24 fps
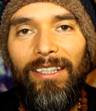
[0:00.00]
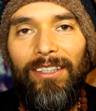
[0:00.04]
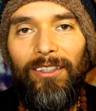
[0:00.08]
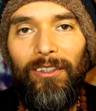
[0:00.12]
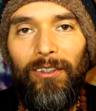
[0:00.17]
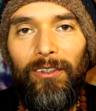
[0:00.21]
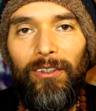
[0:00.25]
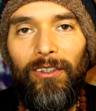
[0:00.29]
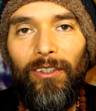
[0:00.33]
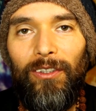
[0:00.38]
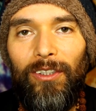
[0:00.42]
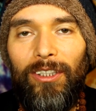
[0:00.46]

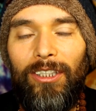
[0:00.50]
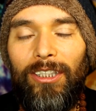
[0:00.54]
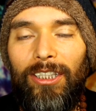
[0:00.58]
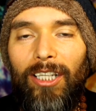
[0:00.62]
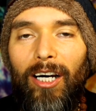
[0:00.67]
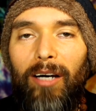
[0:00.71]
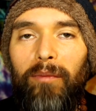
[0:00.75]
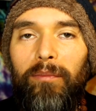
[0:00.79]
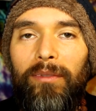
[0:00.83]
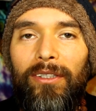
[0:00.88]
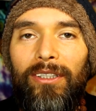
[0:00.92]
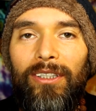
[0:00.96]
Use those as
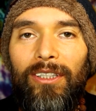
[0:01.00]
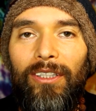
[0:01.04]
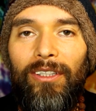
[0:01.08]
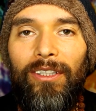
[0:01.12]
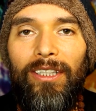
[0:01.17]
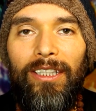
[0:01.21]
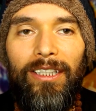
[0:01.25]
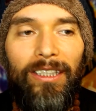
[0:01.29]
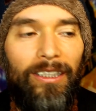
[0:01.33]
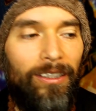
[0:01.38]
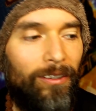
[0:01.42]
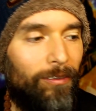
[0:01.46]

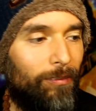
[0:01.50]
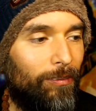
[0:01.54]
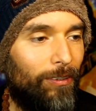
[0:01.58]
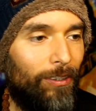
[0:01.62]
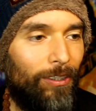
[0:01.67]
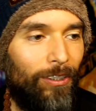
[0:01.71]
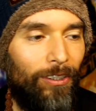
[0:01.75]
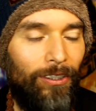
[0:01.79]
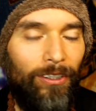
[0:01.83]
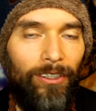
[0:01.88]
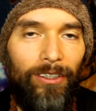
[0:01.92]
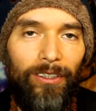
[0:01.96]
opportunities for
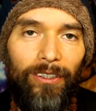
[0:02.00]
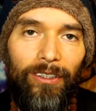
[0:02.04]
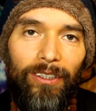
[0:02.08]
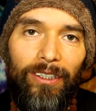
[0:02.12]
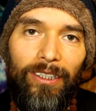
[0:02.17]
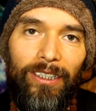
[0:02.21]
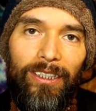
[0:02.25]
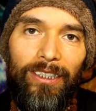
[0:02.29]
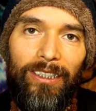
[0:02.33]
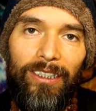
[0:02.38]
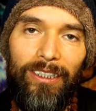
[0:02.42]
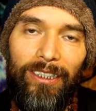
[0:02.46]
you to
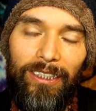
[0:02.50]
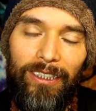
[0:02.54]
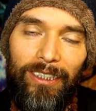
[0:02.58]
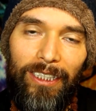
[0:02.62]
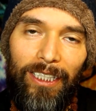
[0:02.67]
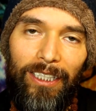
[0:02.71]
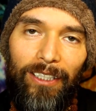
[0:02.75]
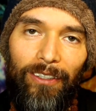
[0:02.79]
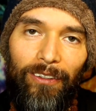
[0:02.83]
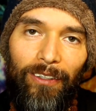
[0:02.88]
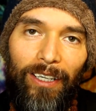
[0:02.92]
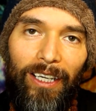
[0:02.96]

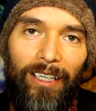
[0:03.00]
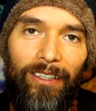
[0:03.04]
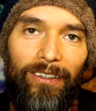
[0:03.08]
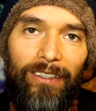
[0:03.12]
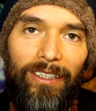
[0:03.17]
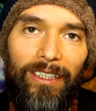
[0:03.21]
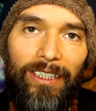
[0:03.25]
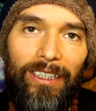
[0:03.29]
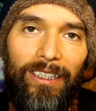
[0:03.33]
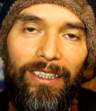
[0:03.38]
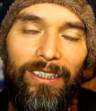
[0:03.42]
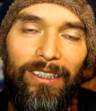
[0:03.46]
stay
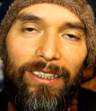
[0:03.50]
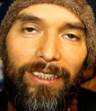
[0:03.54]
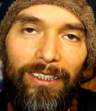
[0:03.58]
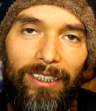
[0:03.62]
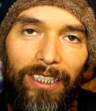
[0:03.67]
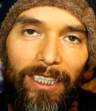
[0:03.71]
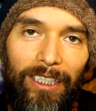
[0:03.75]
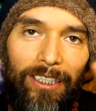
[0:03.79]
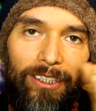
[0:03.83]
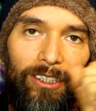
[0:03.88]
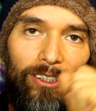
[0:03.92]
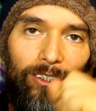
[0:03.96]
grounded,
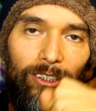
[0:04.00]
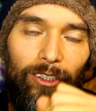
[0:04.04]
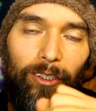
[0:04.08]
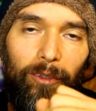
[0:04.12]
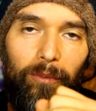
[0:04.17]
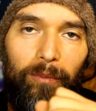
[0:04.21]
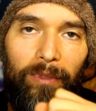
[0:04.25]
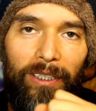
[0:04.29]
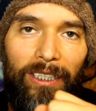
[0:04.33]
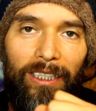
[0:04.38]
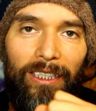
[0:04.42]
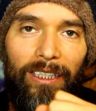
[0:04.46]
stay in your
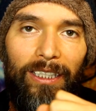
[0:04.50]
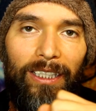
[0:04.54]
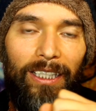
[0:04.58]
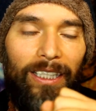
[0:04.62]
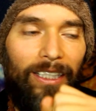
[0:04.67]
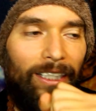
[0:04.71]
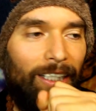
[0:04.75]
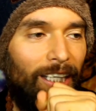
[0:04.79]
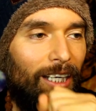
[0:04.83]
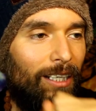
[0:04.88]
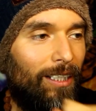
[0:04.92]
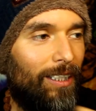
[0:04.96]
true being,
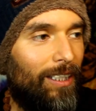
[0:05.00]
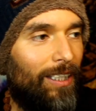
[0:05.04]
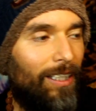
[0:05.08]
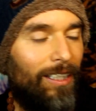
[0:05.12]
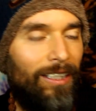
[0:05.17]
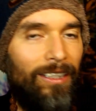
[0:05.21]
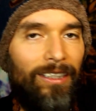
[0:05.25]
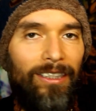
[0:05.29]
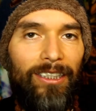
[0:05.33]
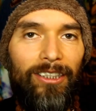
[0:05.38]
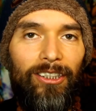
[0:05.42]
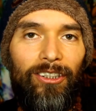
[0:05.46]
and not
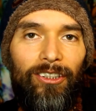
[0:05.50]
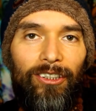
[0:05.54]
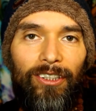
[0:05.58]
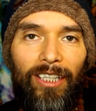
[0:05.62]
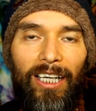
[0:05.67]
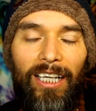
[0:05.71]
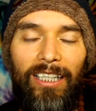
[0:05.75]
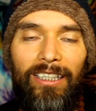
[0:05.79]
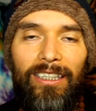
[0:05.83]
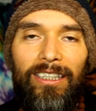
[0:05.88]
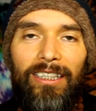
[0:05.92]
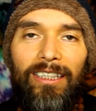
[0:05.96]
get
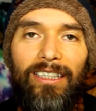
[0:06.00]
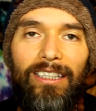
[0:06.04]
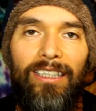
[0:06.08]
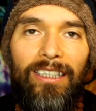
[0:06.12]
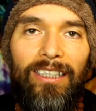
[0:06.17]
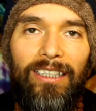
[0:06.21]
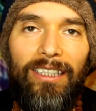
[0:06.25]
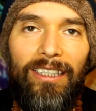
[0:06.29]
distracted.